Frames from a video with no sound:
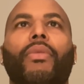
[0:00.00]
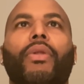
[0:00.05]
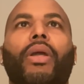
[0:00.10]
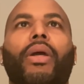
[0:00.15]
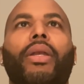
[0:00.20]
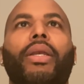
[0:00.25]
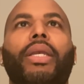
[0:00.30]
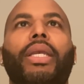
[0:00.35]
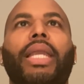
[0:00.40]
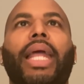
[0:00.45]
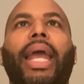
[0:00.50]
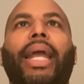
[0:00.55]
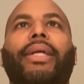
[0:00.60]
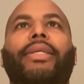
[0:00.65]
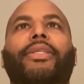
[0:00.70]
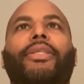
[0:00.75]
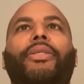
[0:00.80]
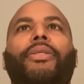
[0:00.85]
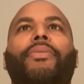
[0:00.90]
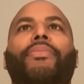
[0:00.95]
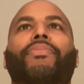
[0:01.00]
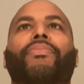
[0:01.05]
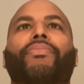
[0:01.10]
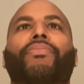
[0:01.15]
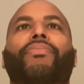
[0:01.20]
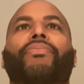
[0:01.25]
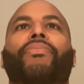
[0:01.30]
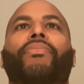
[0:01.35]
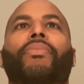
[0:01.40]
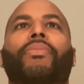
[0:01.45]
Next,
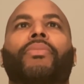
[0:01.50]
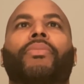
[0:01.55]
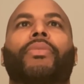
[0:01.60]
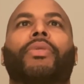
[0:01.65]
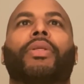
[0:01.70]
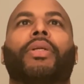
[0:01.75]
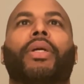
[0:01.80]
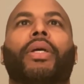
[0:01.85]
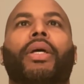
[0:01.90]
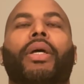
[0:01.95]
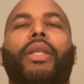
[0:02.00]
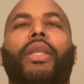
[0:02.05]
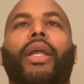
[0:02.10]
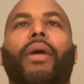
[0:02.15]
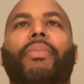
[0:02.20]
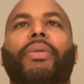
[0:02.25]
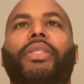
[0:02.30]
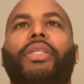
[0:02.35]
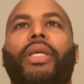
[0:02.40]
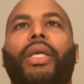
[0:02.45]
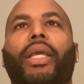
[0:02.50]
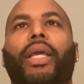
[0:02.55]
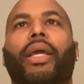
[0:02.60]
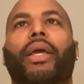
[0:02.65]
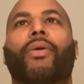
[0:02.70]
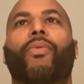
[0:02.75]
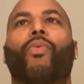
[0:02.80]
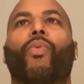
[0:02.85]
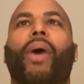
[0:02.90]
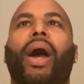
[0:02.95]
number
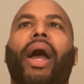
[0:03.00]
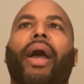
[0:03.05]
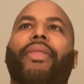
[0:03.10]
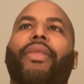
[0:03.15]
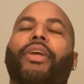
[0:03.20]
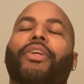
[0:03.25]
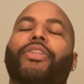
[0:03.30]
10, why there's